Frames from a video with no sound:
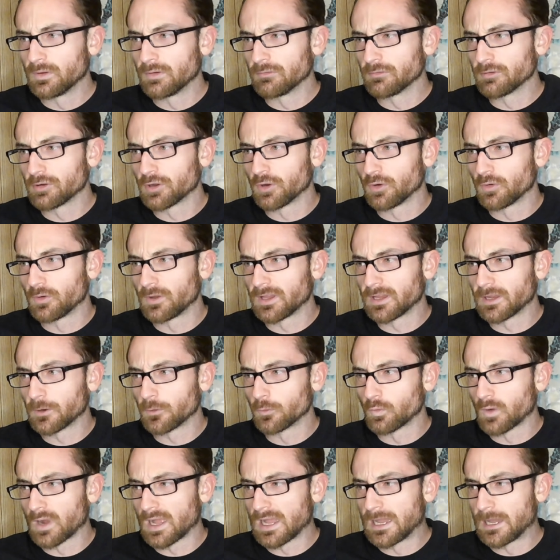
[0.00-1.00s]
were going
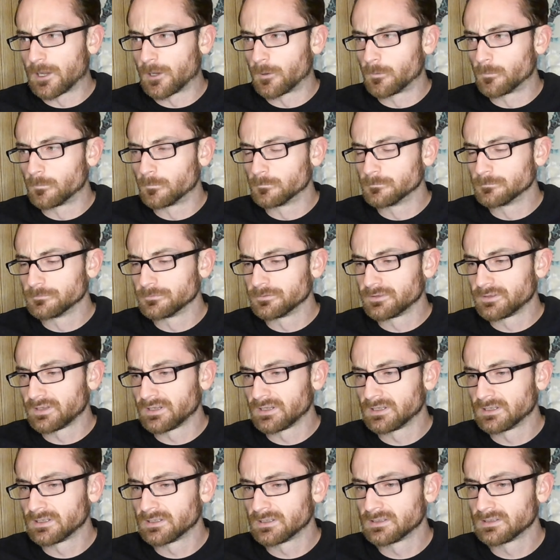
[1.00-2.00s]
around
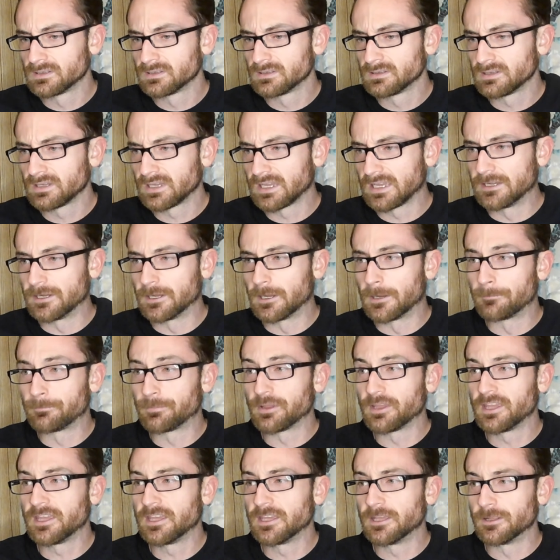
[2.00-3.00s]
and up a
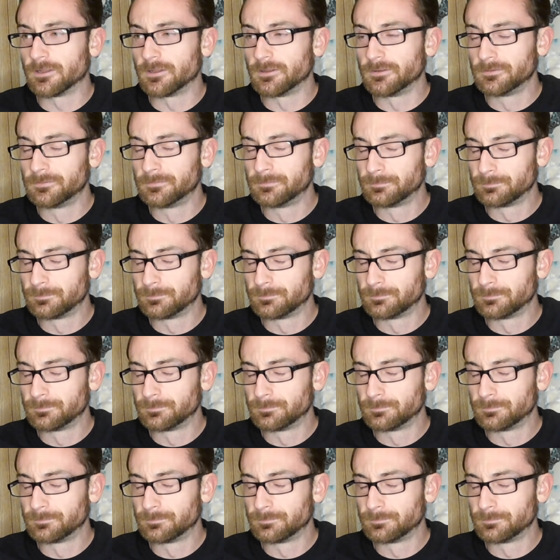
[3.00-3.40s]
hill,